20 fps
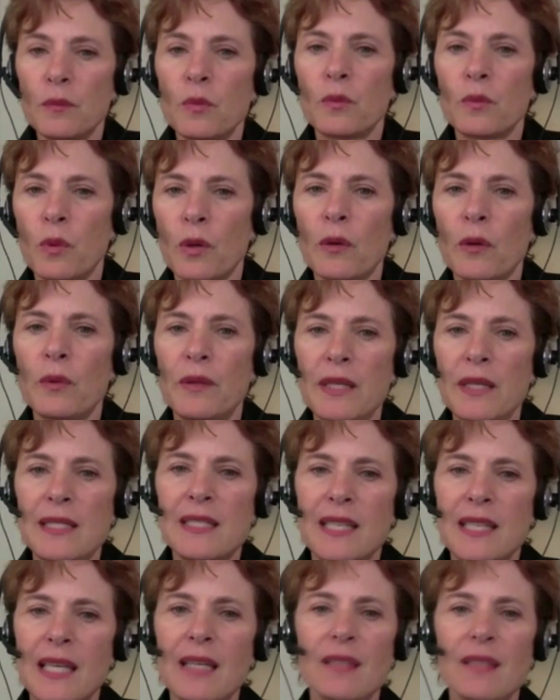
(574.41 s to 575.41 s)
work with
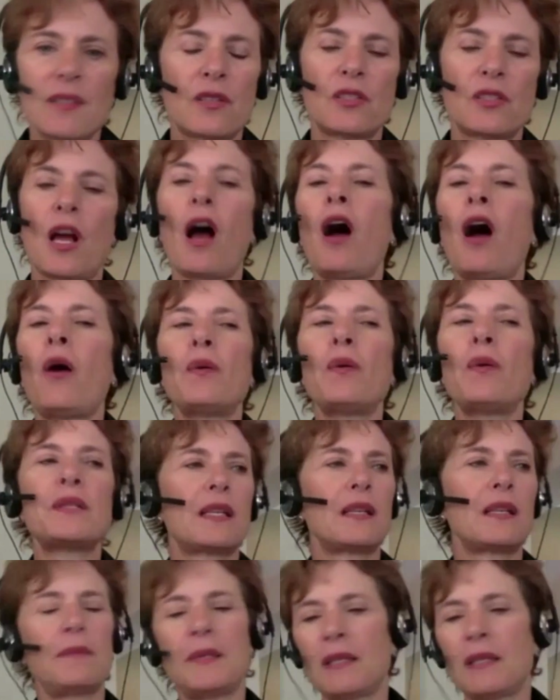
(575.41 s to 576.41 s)
these skills. There's
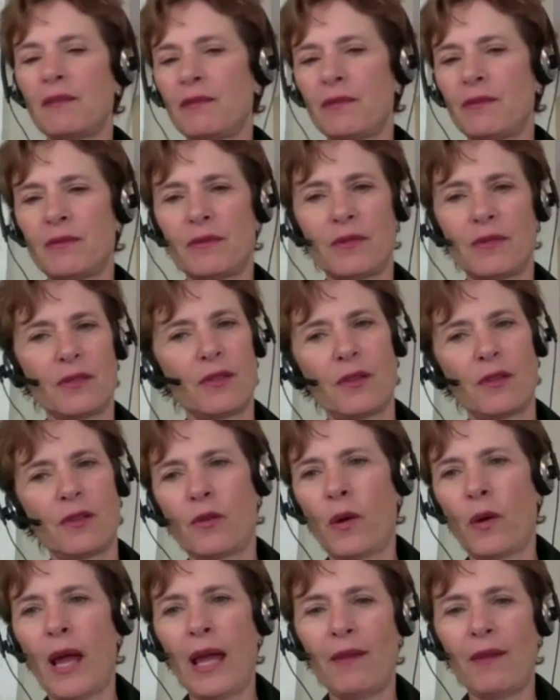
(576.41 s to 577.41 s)
always going to be a
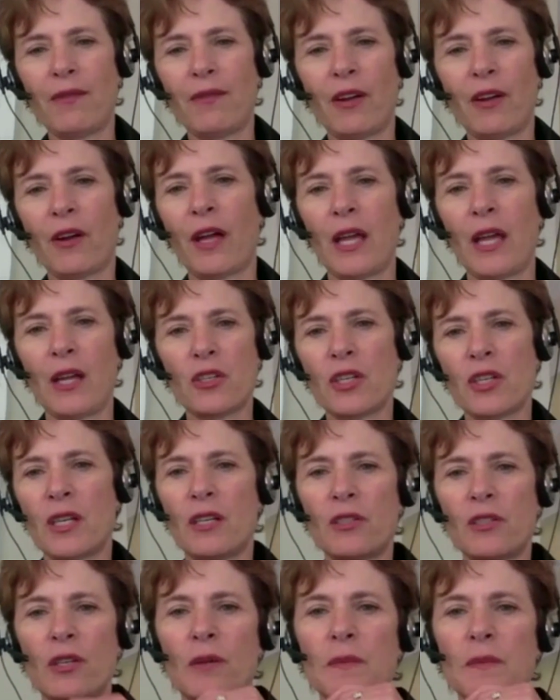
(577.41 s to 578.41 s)
great
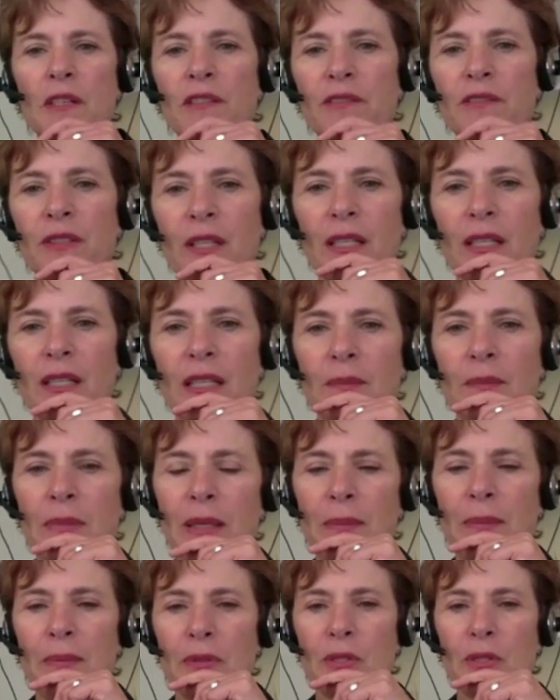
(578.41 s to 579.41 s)
variation in terms of
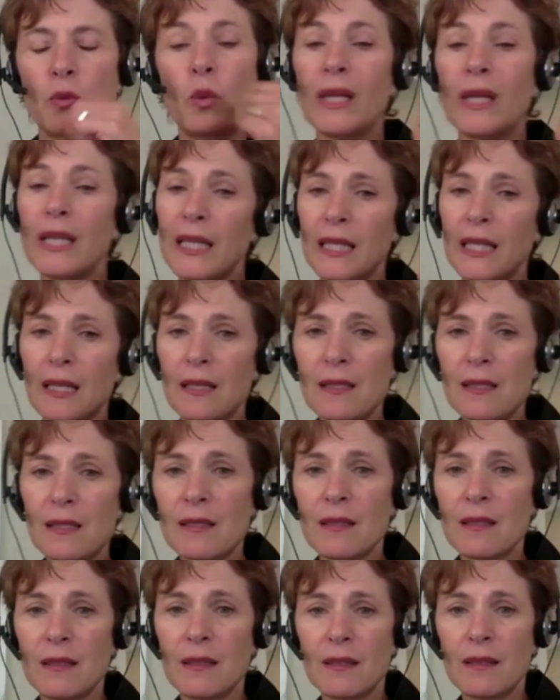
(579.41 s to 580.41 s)
people's
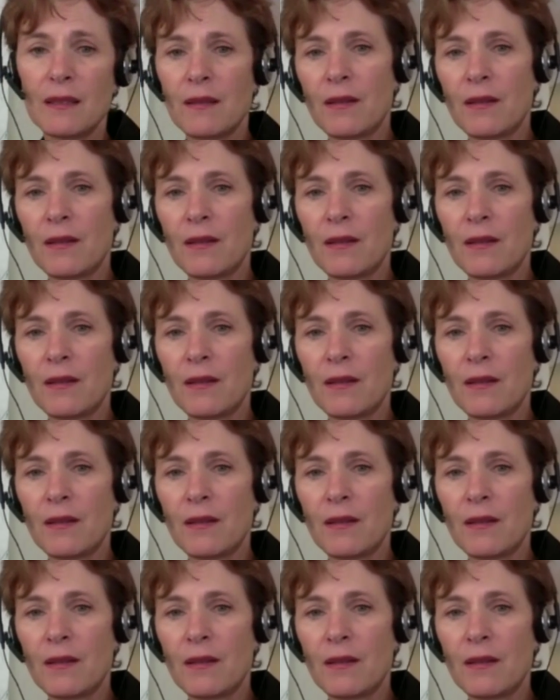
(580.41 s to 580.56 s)
willingness,